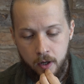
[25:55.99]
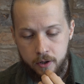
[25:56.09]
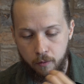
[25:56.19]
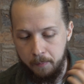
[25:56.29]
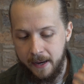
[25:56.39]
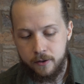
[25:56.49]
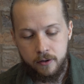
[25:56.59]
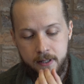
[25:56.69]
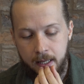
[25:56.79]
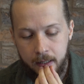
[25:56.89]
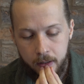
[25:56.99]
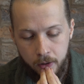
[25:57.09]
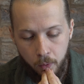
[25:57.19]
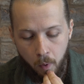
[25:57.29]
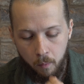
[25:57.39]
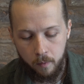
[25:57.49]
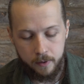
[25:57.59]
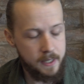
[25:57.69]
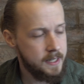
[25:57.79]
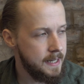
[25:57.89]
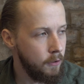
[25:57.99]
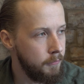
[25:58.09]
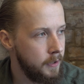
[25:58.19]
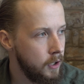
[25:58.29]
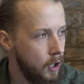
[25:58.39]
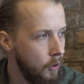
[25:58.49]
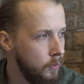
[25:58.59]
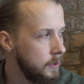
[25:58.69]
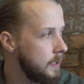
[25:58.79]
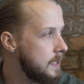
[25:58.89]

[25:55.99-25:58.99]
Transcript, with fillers: So it makes us think, you know what, the silver and gold,